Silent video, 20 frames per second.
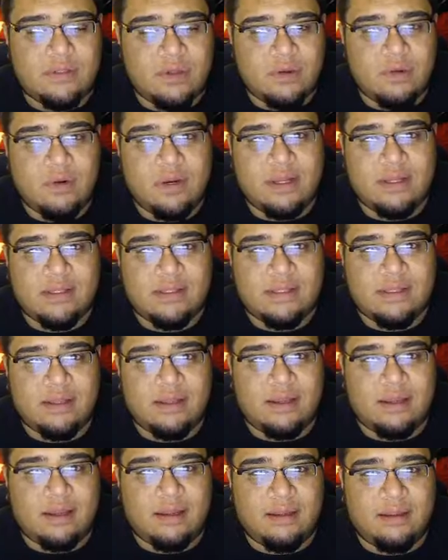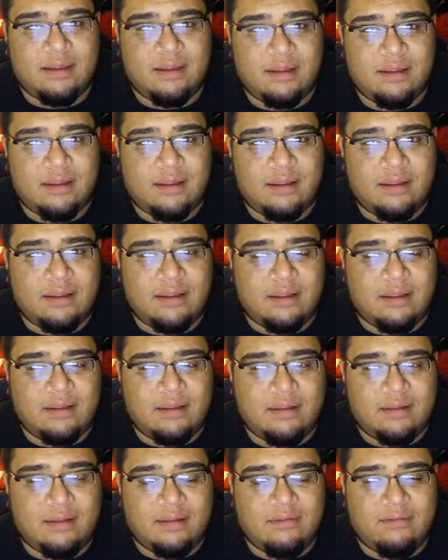was known as the uh,
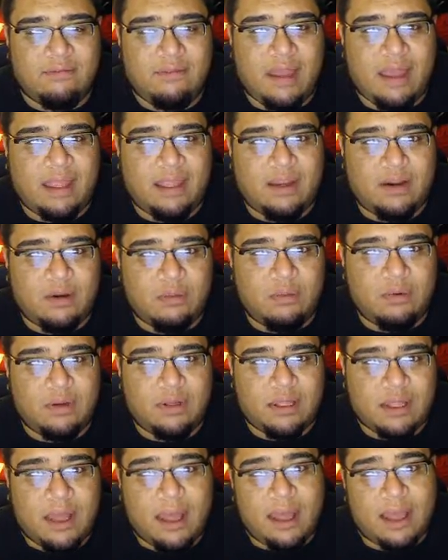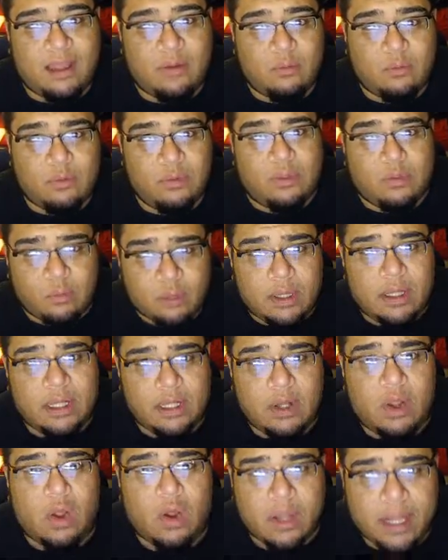fat yearbook guy with the
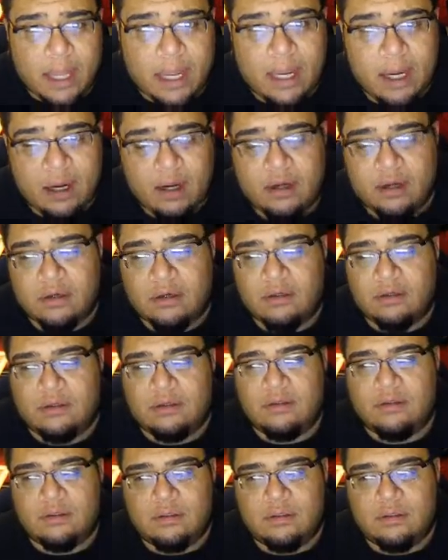really long hair.